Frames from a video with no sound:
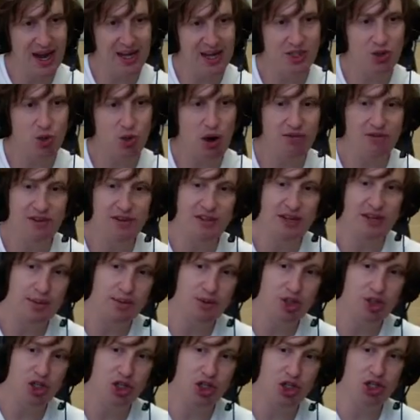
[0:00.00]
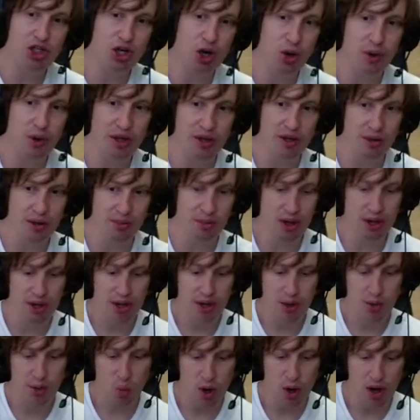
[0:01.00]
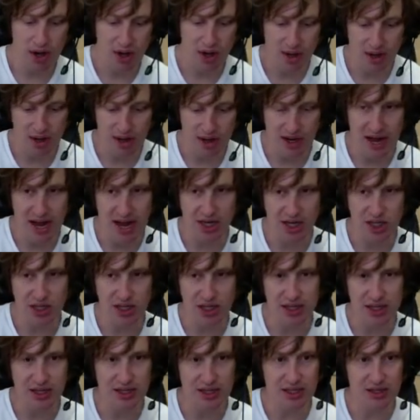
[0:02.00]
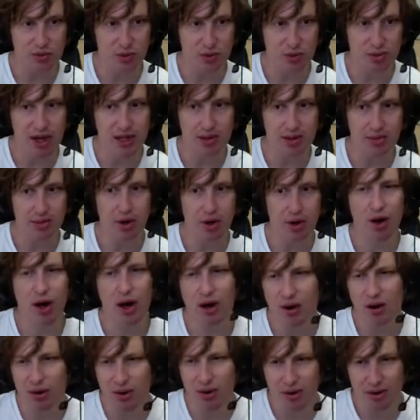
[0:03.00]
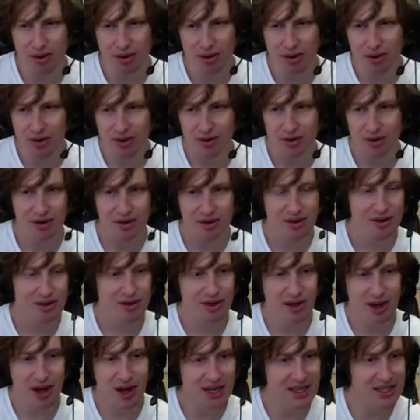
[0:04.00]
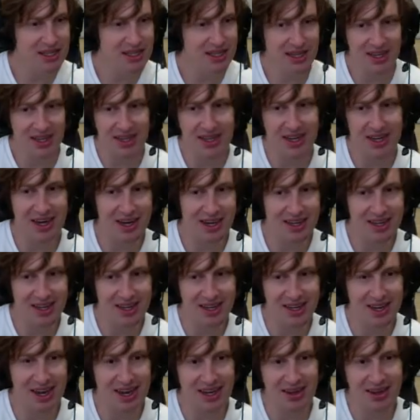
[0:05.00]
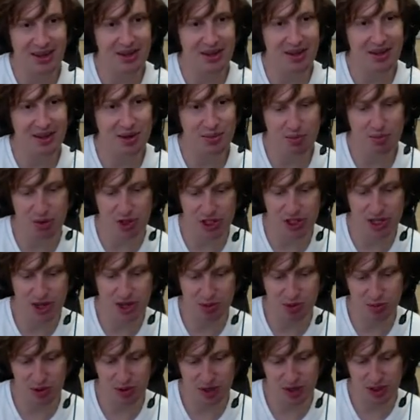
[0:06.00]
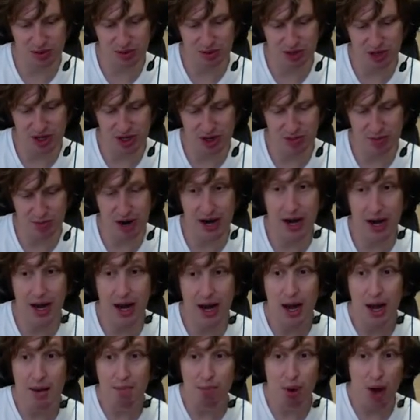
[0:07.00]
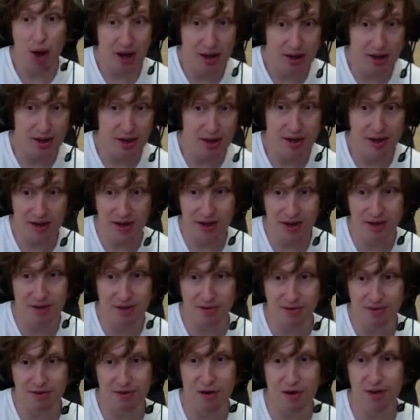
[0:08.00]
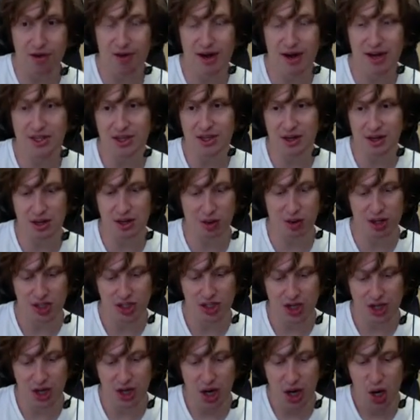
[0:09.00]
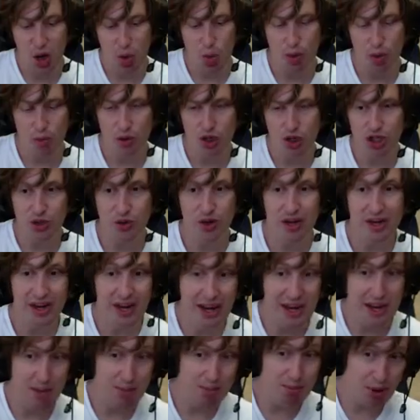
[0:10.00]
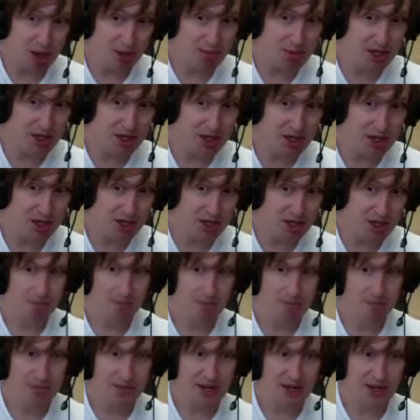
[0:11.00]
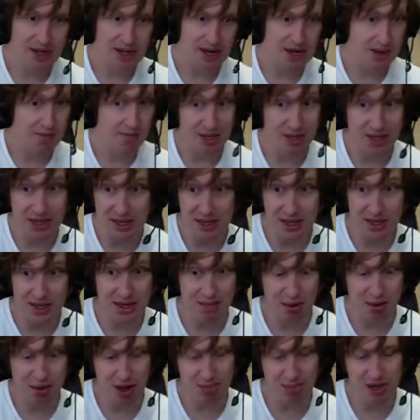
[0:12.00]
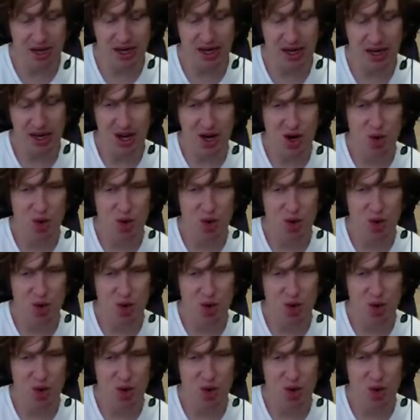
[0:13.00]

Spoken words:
And so oftentimes just showing them what it actually is will make them go, oh, I see. Like the perception was not right. But to further answer your question, when we're shooting in public, like completely in public,